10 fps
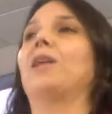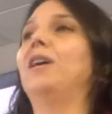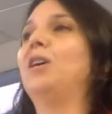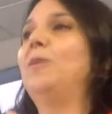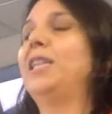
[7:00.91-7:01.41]

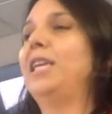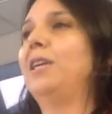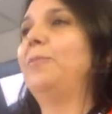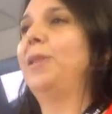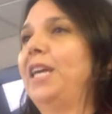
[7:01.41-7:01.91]
Uh, we think
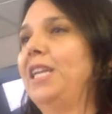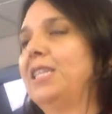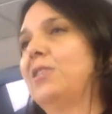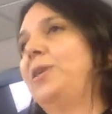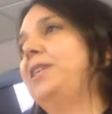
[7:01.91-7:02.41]

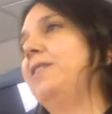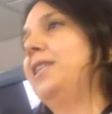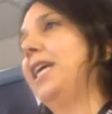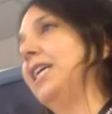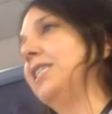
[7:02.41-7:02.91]
planets greater
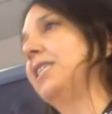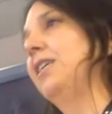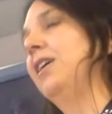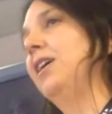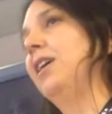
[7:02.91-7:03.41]
than that
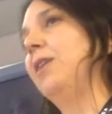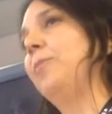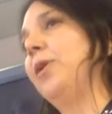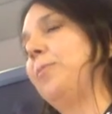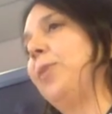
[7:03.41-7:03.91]

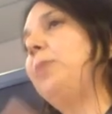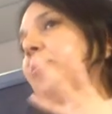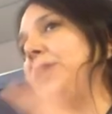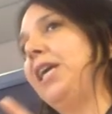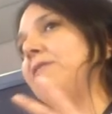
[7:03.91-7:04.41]
uh,
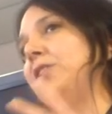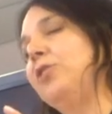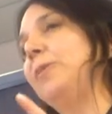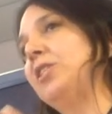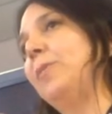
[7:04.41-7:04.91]
probably have
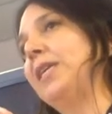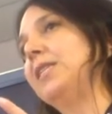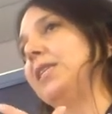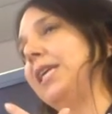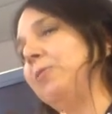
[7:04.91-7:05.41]
too much mass
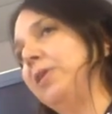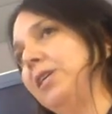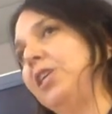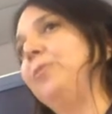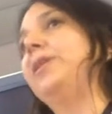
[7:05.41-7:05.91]
that they will
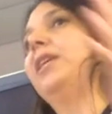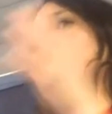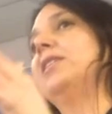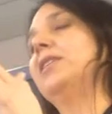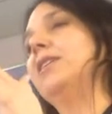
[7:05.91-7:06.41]

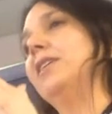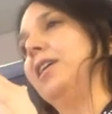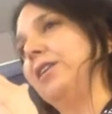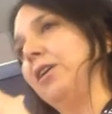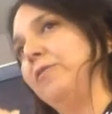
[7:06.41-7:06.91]
accumulate
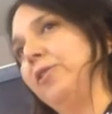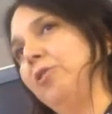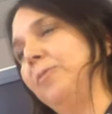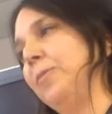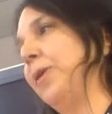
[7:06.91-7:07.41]
an
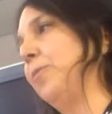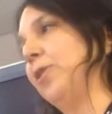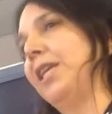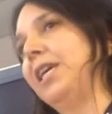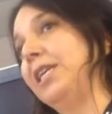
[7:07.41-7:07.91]
envelope and be
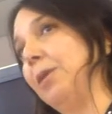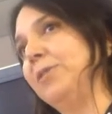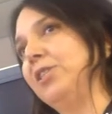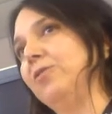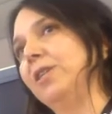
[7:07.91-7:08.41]
more like
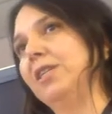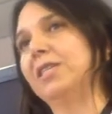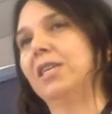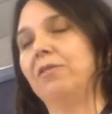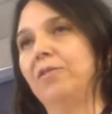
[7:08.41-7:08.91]
Neptune
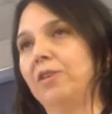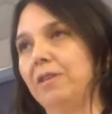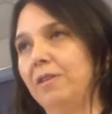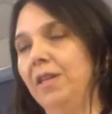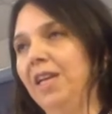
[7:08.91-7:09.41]
instead of
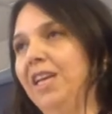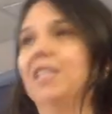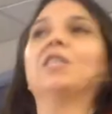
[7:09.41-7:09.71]
Earth.